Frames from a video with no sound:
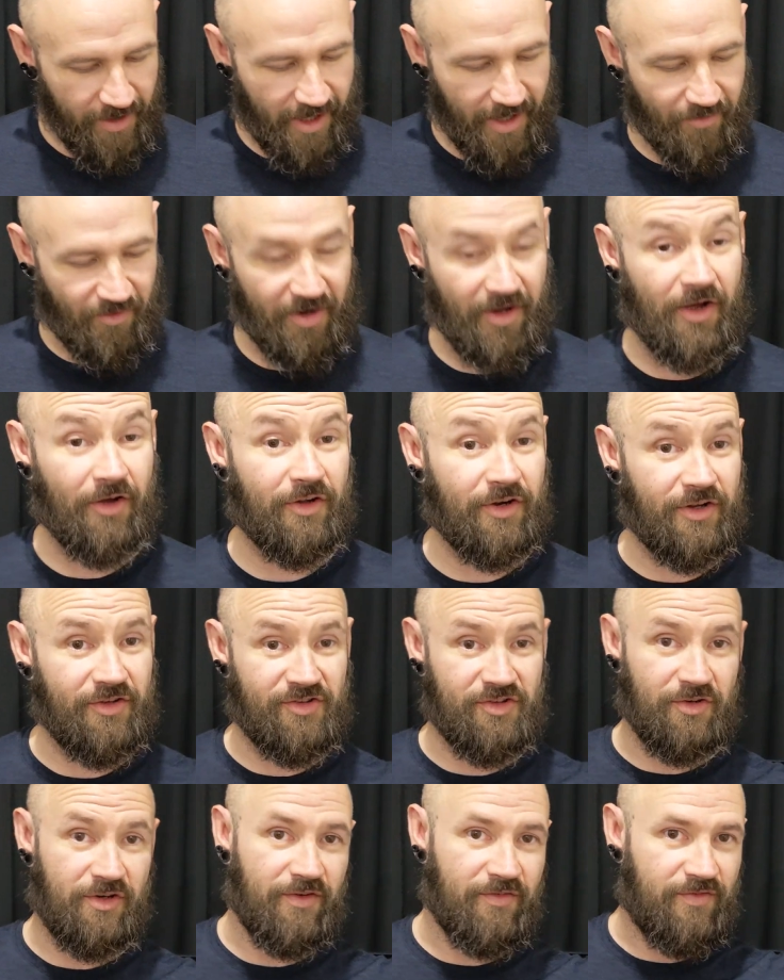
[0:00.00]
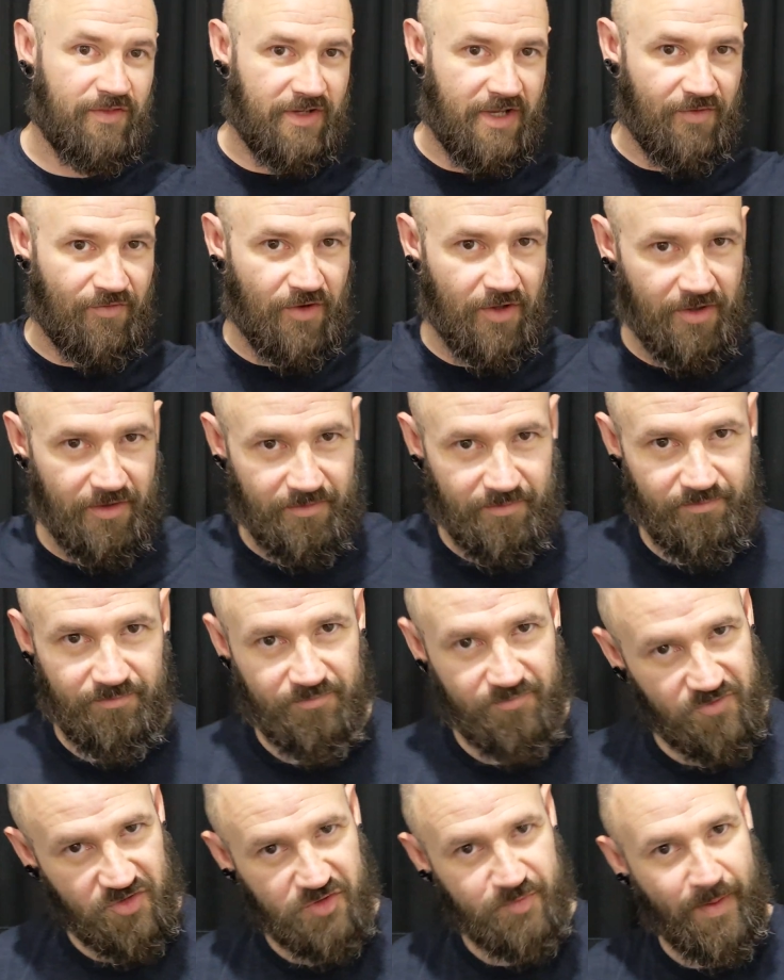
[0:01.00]
Anyway, I'm gonna sort of give a
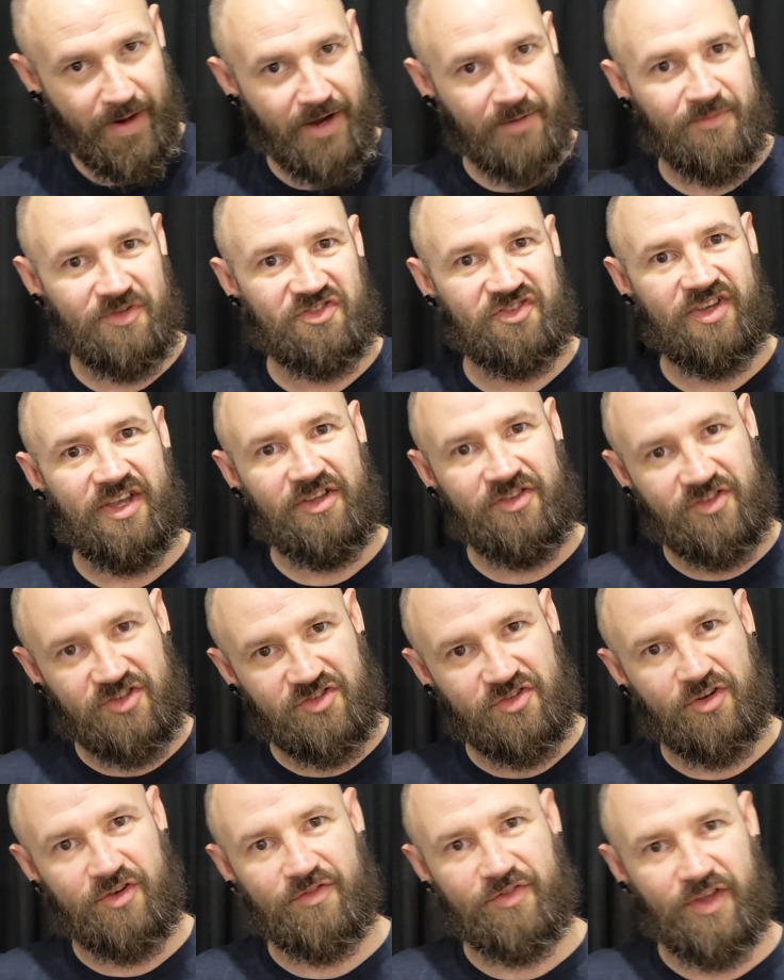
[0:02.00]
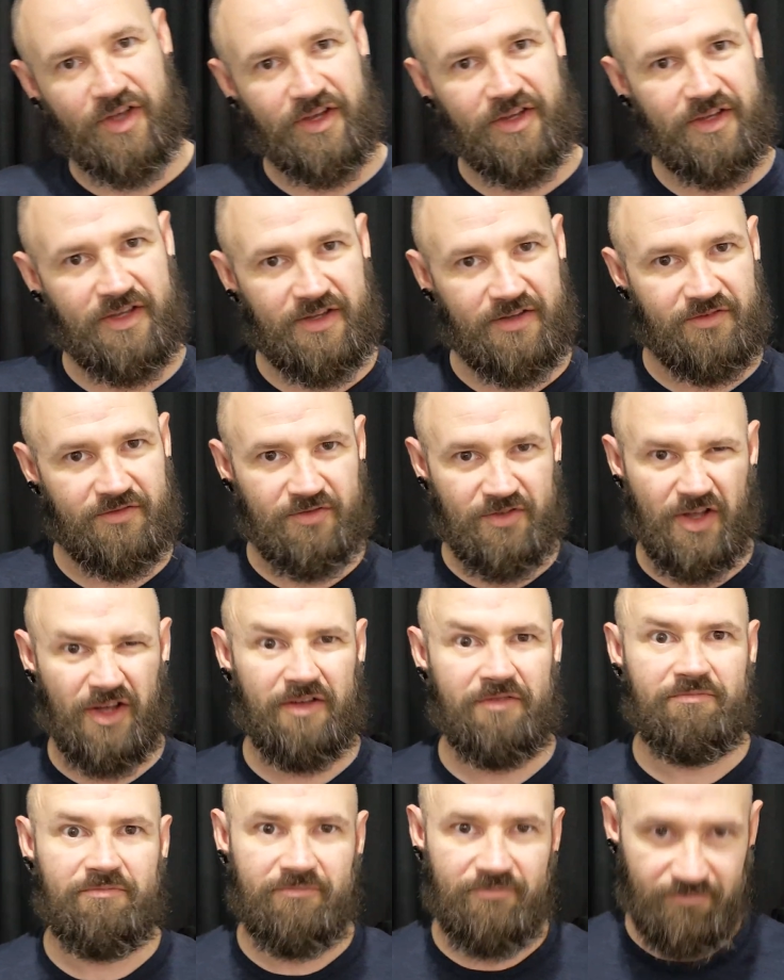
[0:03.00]
spray on my skin to sort of like, you
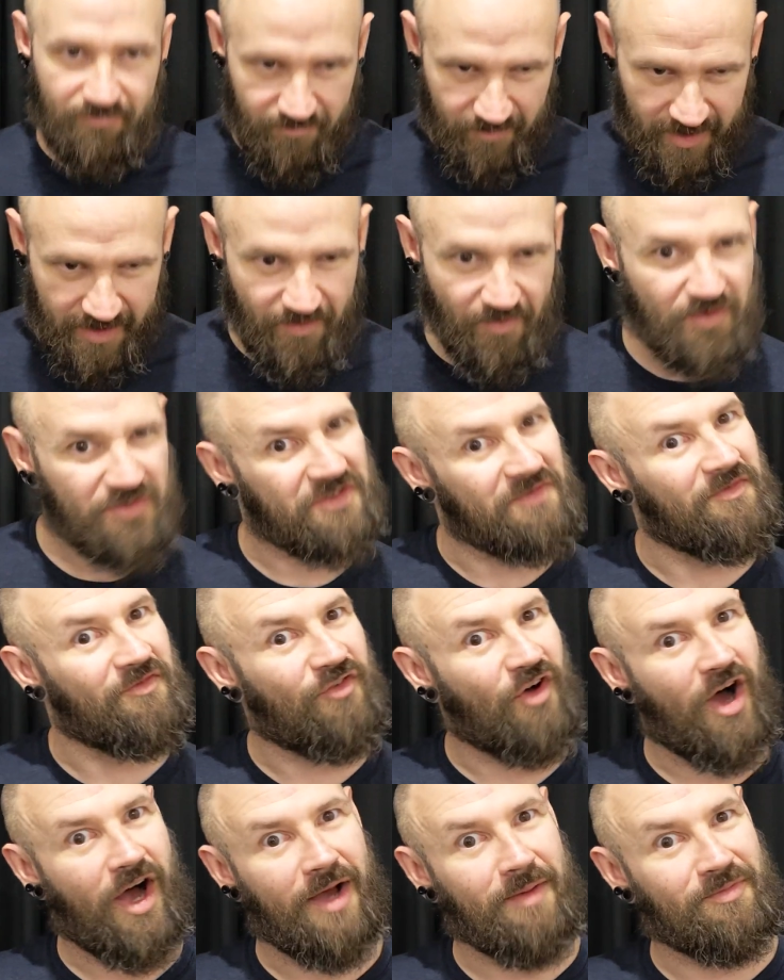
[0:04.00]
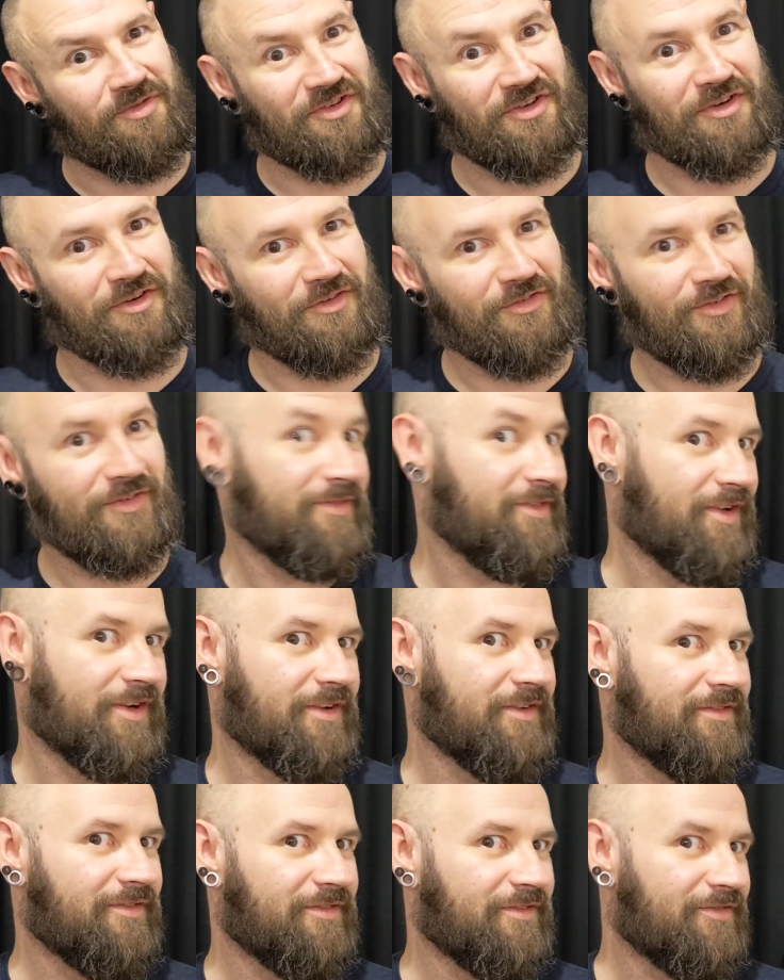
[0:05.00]
know, give off some vibes and everything, you
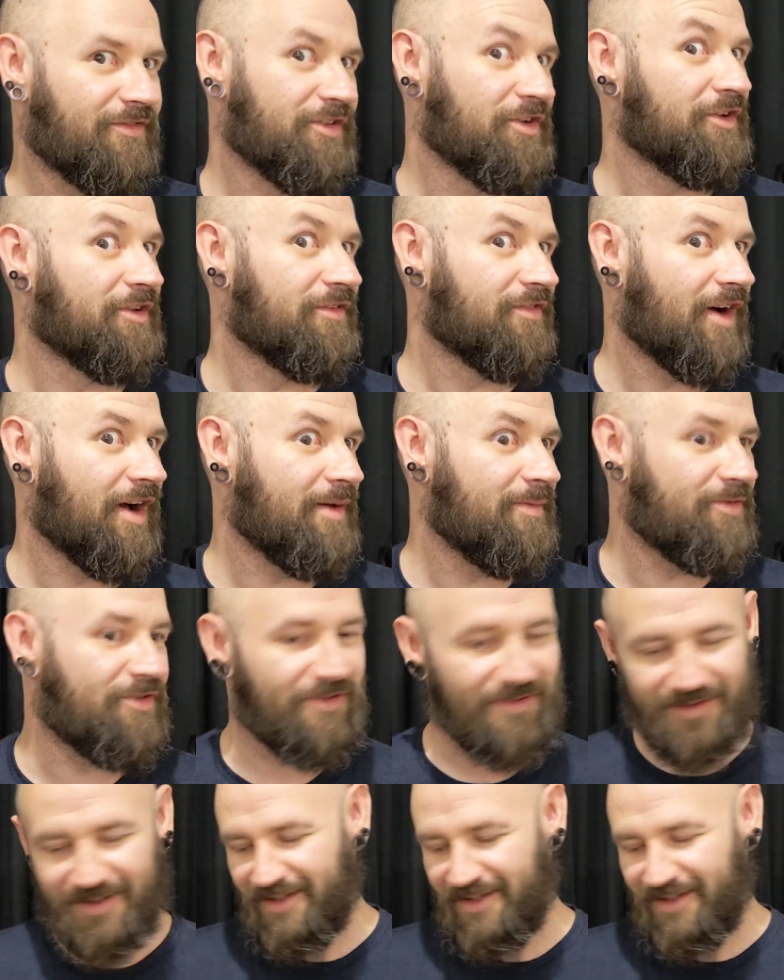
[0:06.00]
know, vanilla vibes.